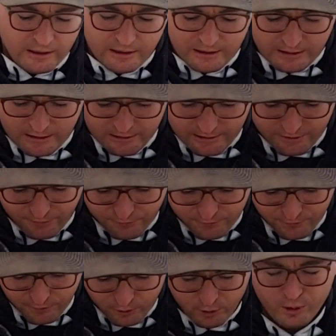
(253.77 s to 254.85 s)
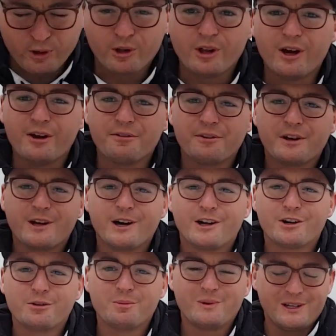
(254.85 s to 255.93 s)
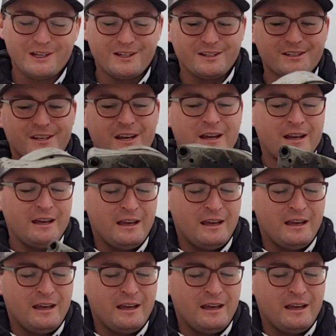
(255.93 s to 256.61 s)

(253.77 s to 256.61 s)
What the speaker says: It is full of cutter bees